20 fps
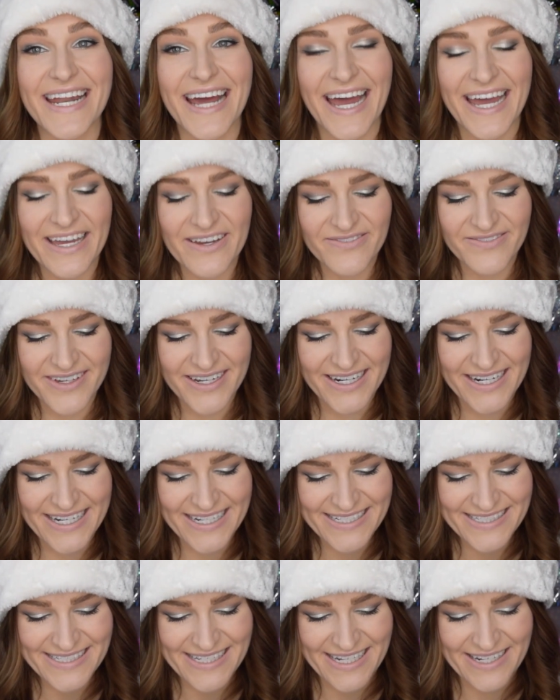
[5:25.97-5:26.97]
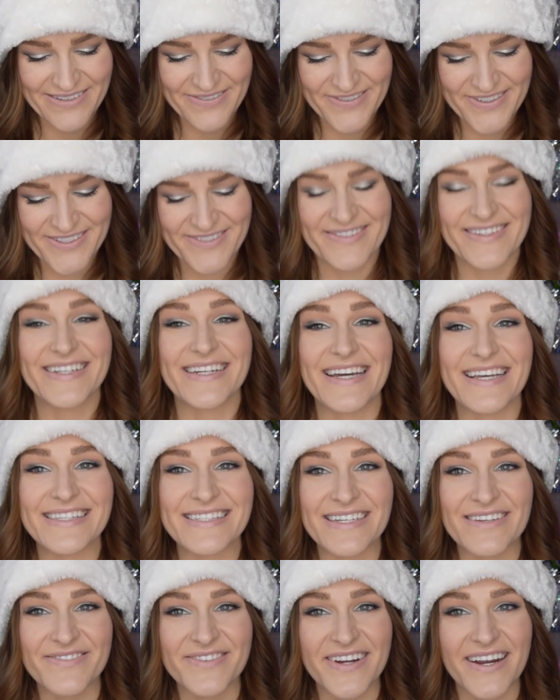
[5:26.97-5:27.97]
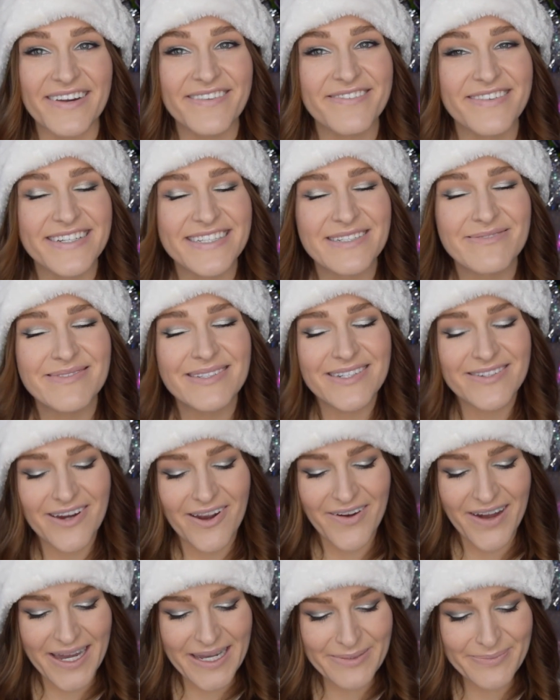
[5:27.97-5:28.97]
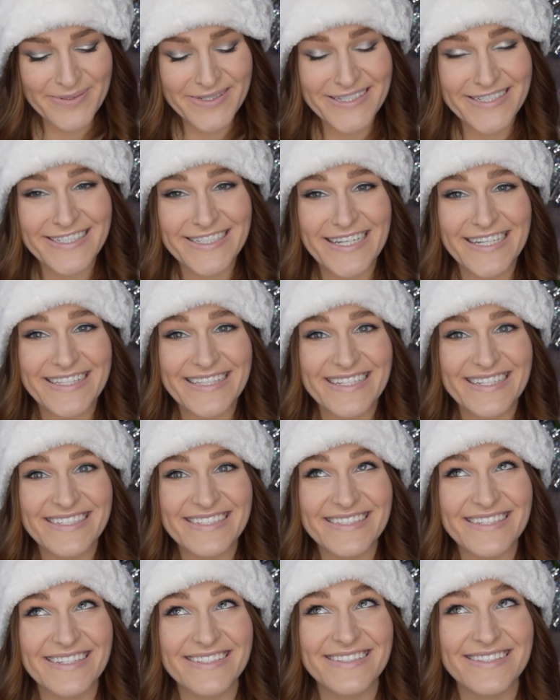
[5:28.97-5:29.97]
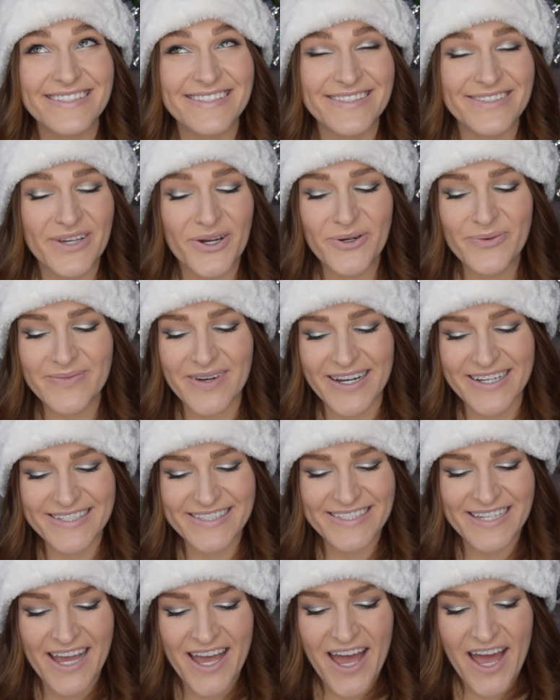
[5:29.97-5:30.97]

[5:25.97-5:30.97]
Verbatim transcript: I am very excited for 2019 for our friendship to grow. I appreciate this so much.